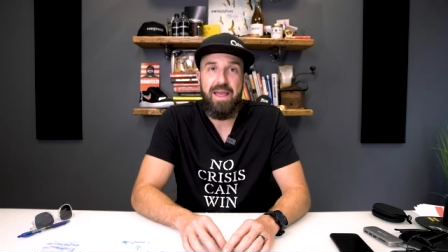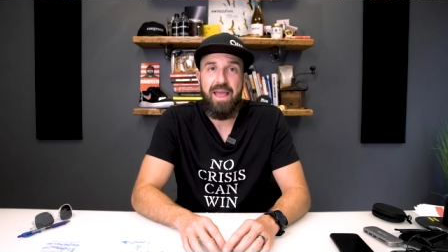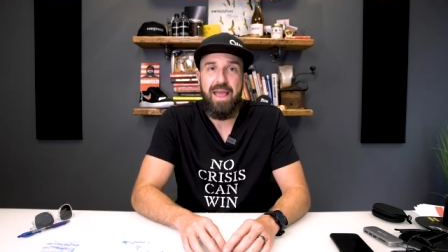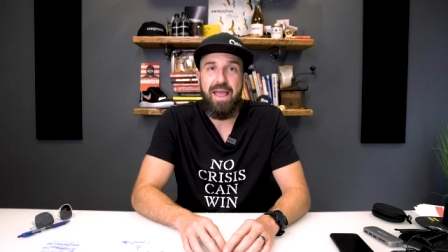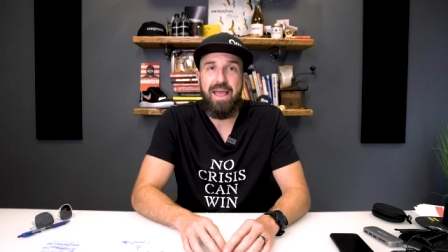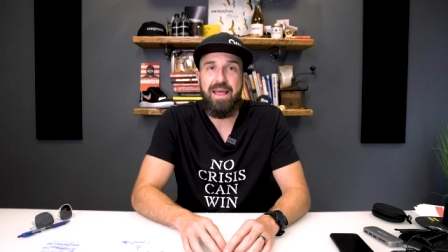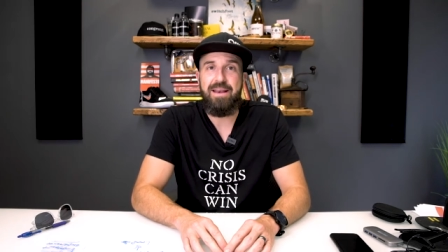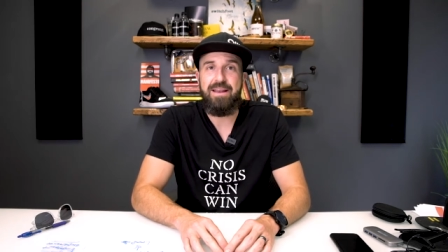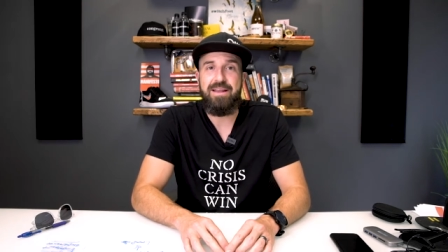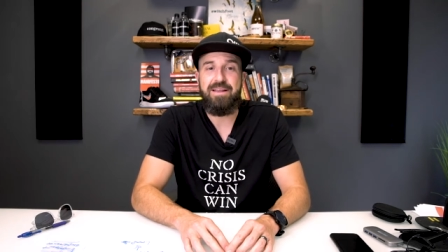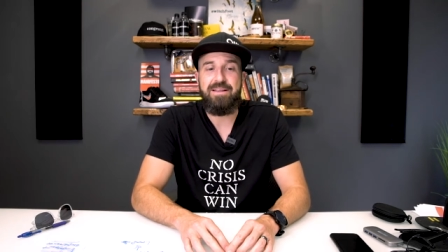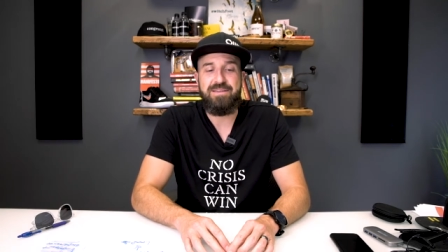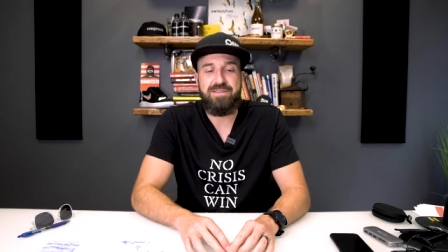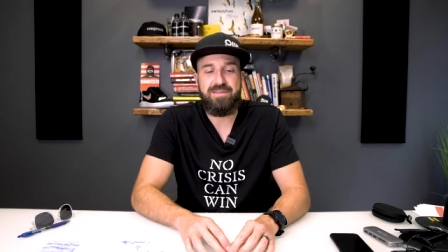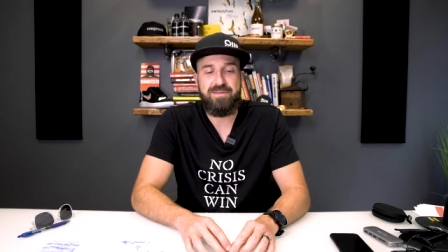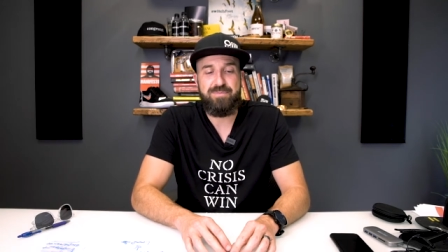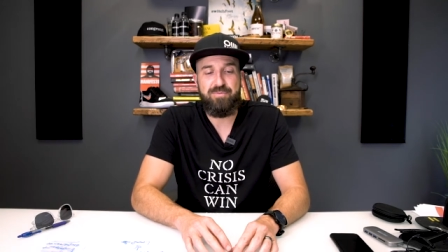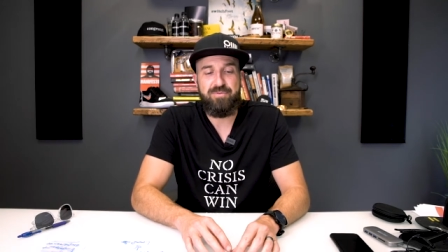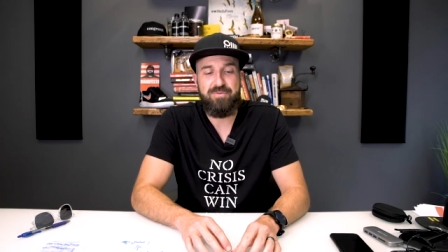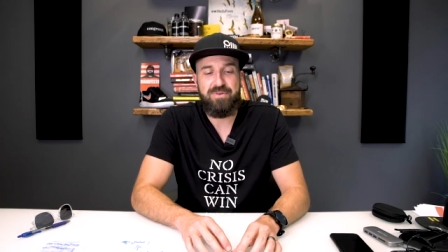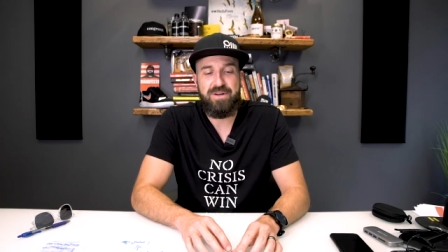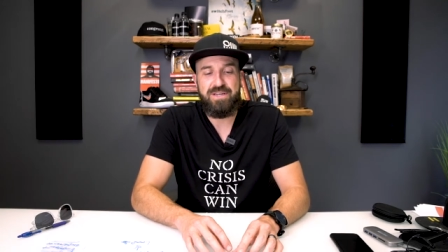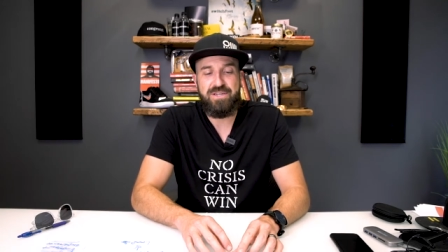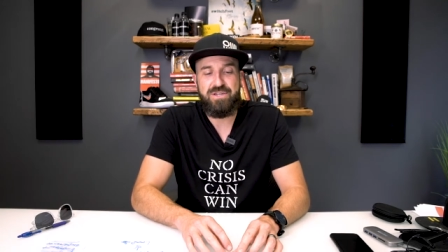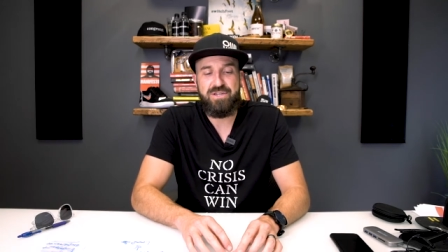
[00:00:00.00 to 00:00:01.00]
and
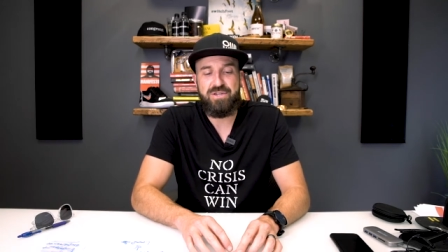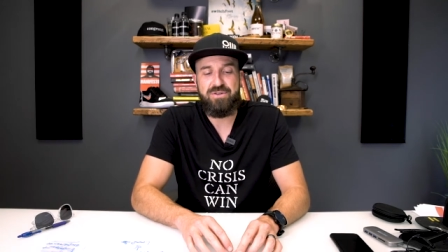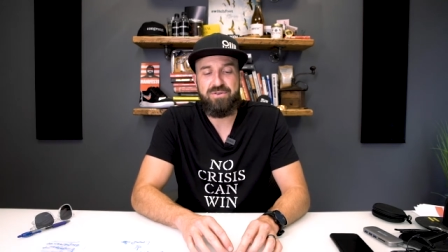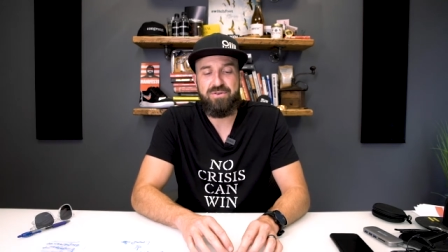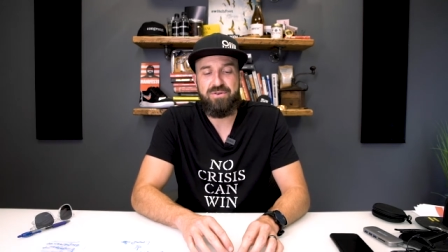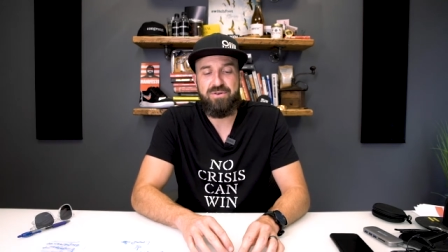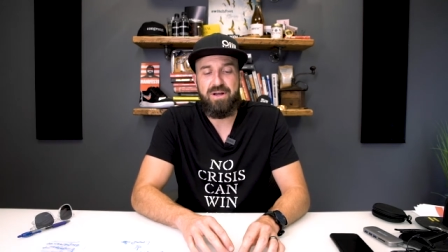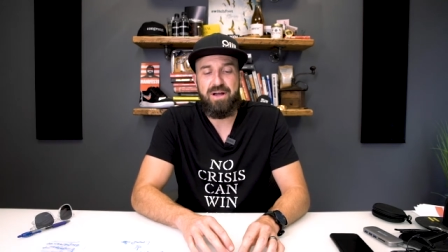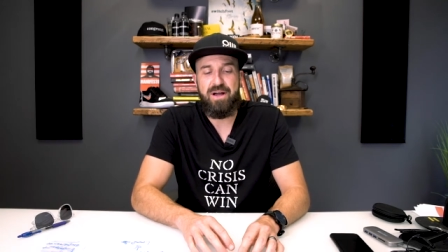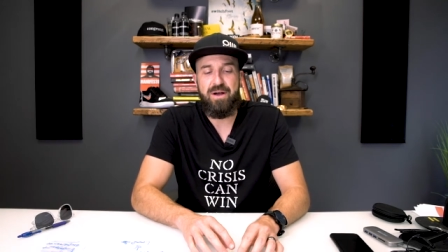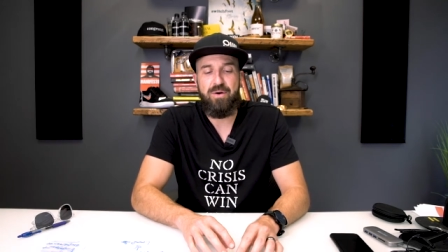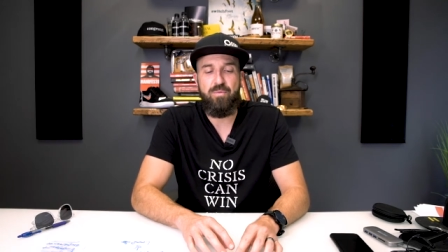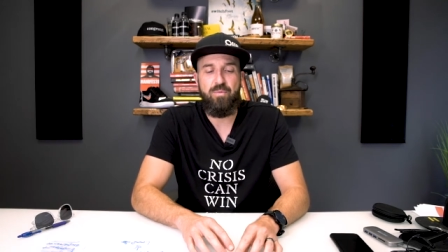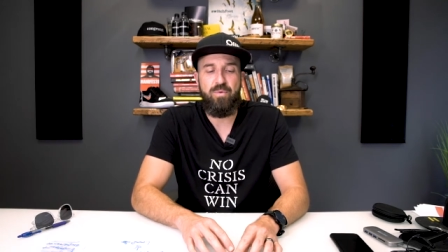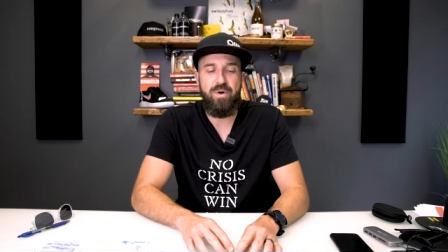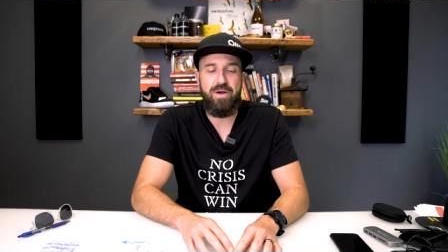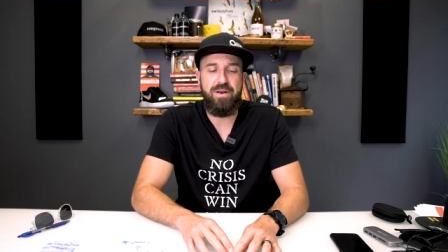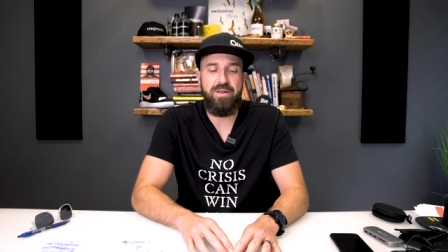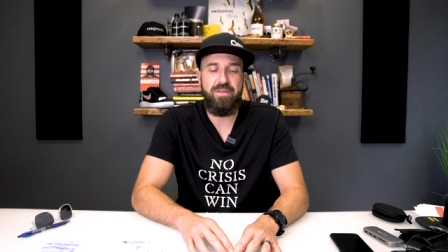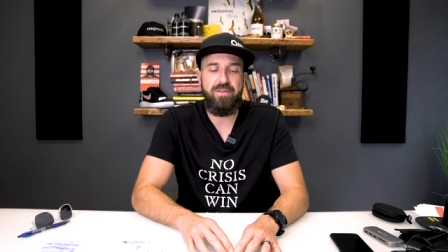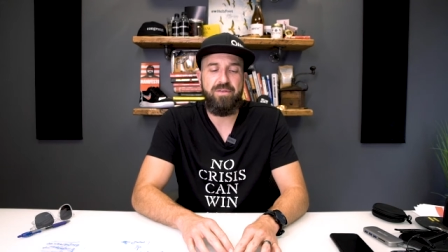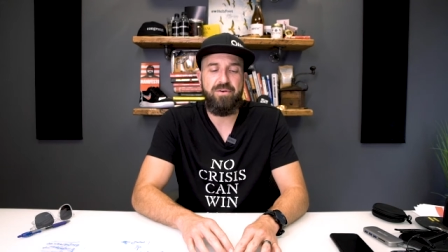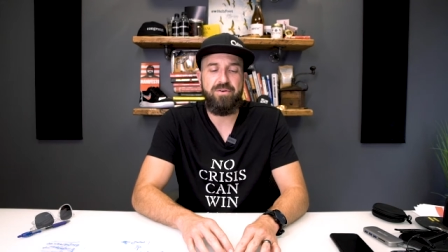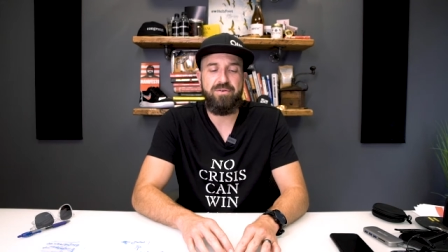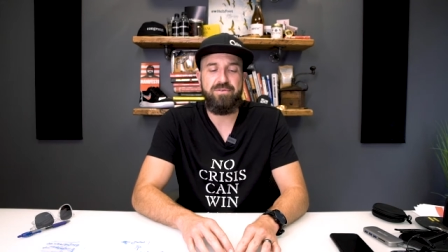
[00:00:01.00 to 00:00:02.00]
inspirational. Uh,
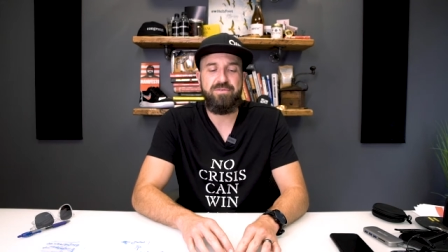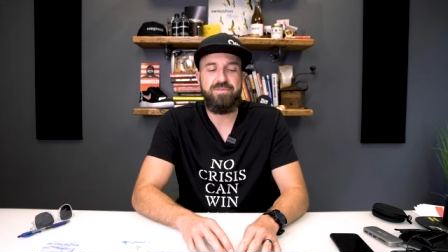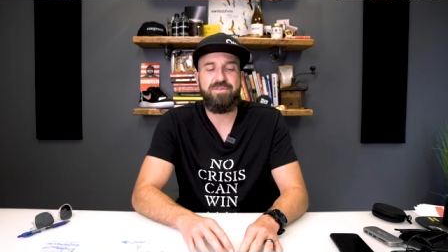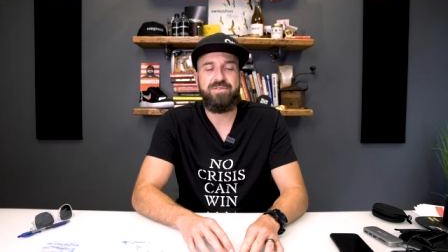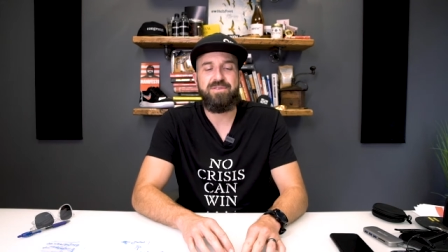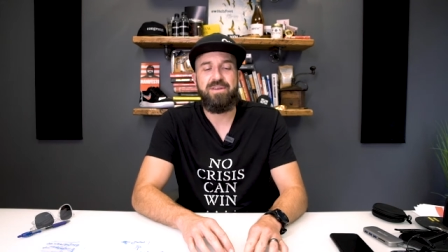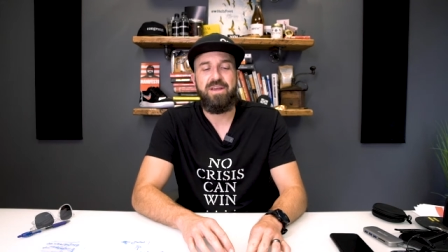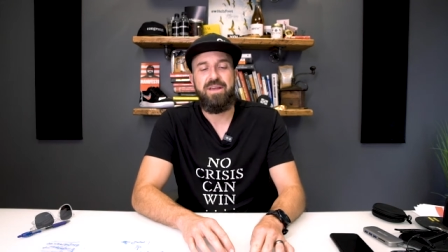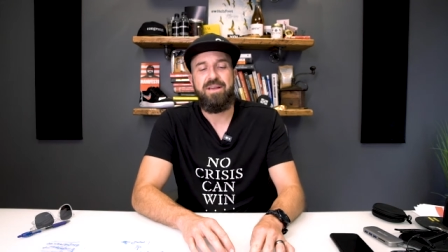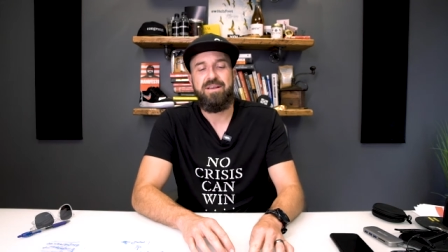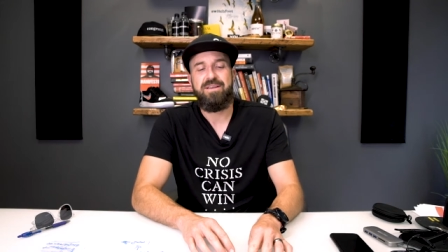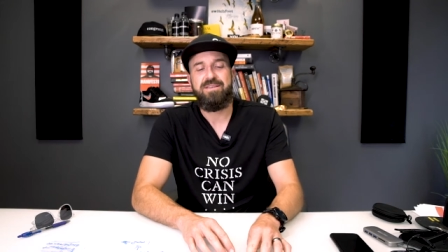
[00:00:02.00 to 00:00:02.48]
one of those